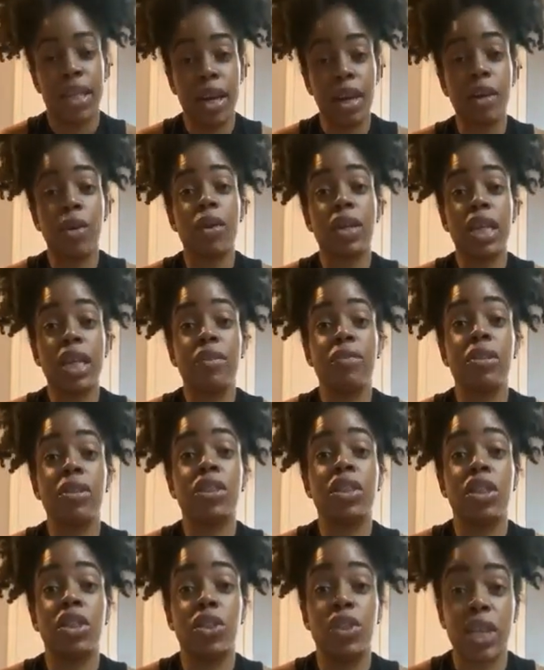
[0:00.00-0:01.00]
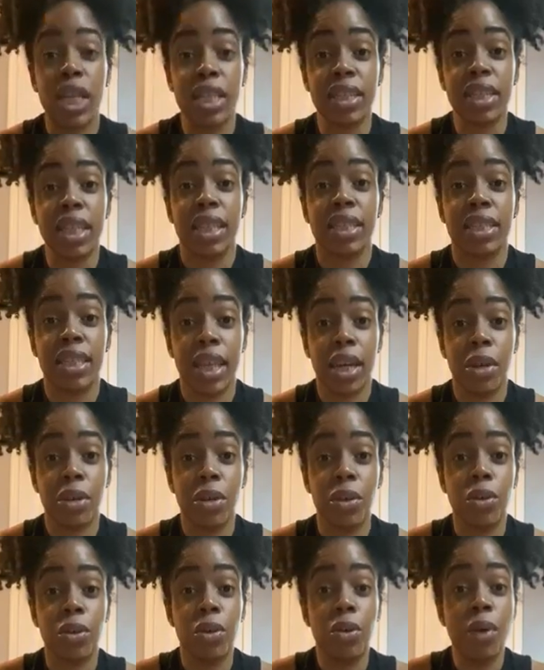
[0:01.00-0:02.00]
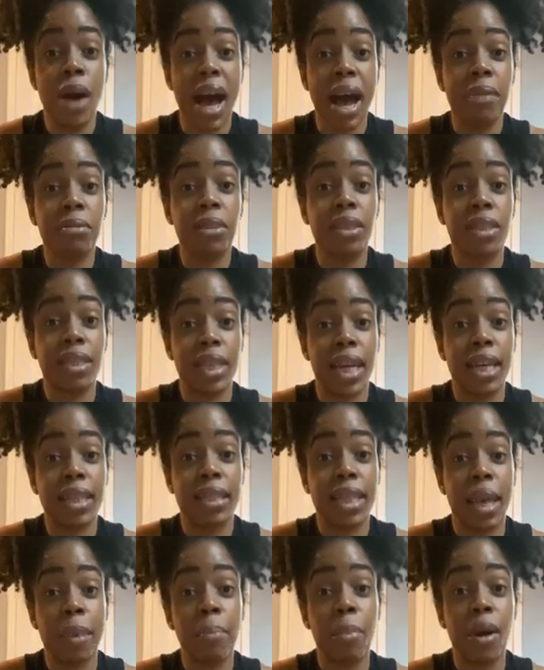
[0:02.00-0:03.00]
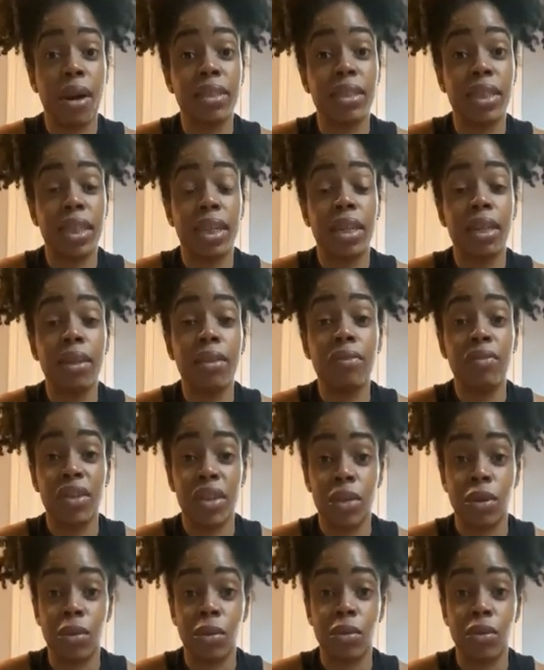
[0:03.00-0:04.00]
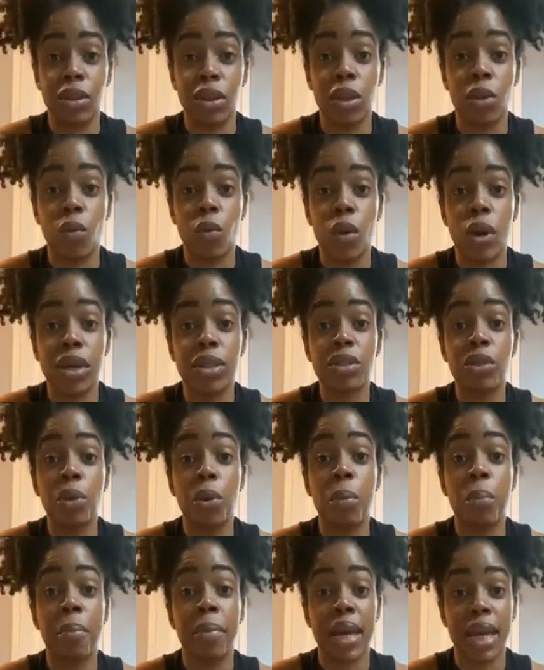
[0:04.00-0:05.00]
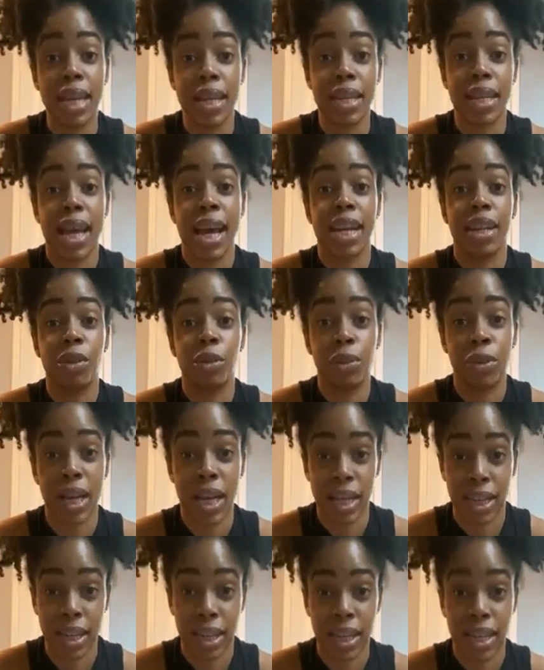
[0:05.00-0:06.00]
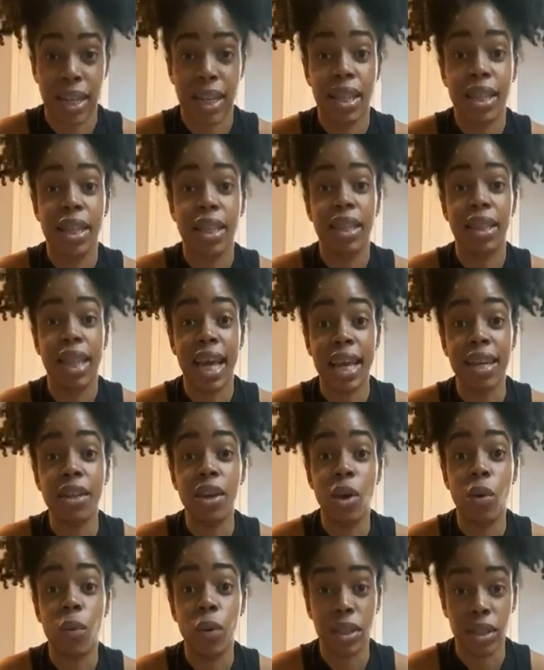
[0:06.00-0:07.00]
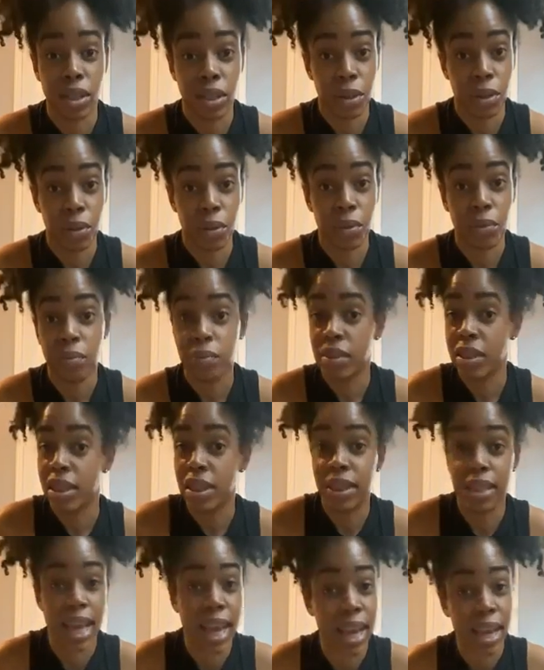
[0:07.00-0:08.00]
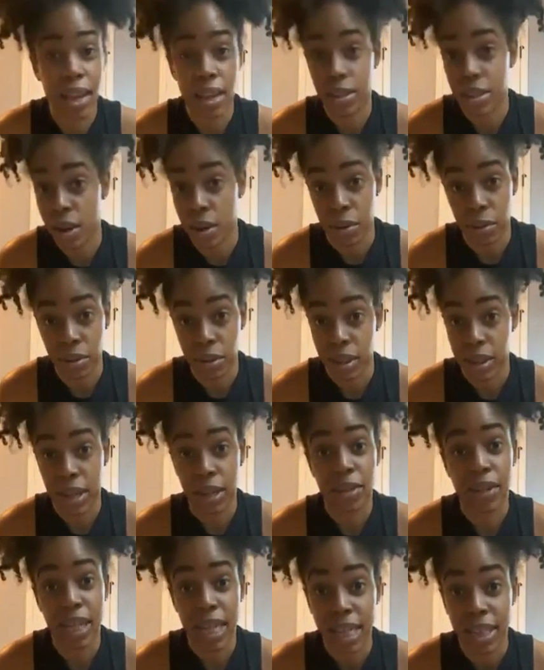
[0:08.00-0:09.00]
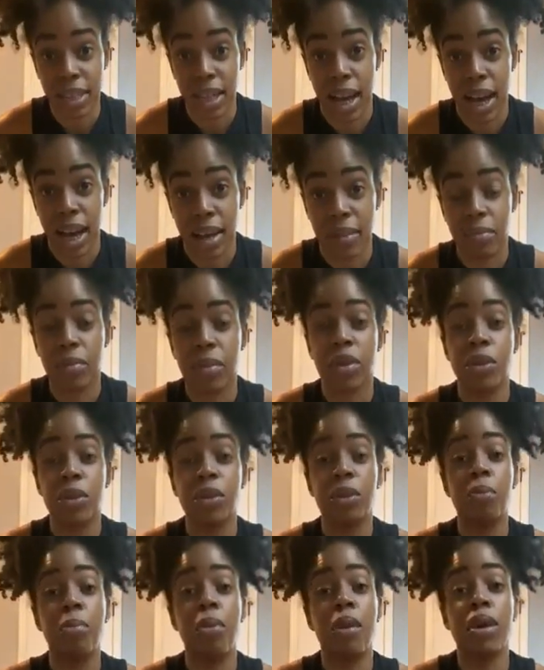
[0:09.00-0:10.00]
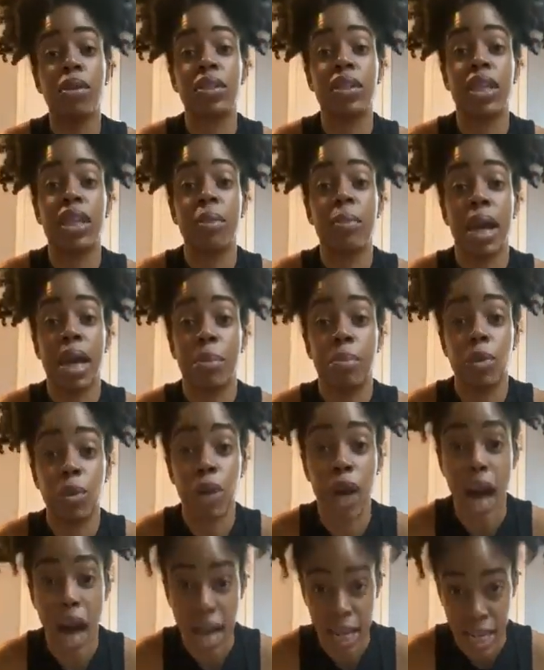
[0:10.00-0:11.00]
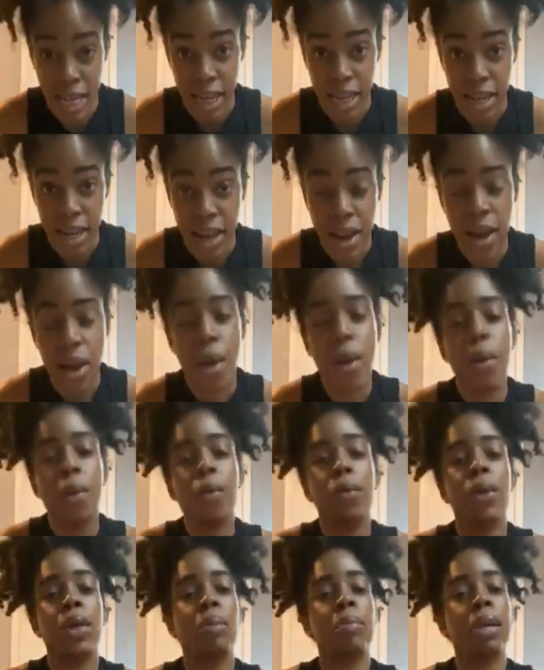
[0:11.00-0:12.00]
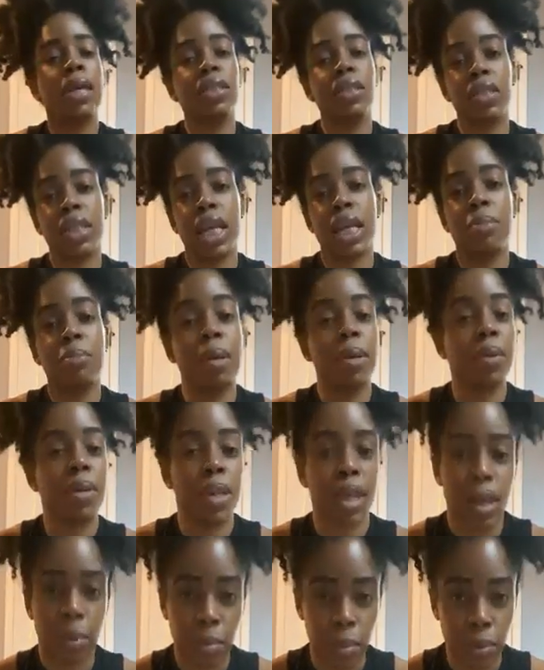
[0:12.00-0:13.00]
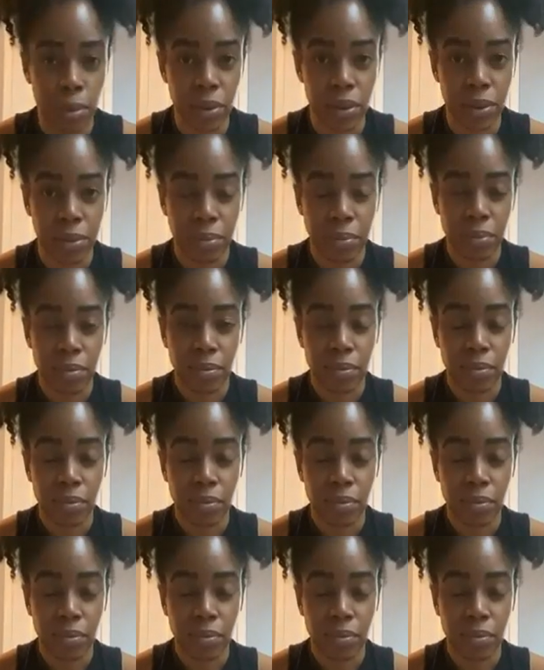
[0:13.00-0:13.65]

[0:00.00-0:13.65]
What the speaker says: They're going to even suggest and tell you, you have to take that particular vehicle to the ones who made it and created it. They know what to do. They don't. They're Nissan. You brought to them a Bugatti. What am I saying, married couples?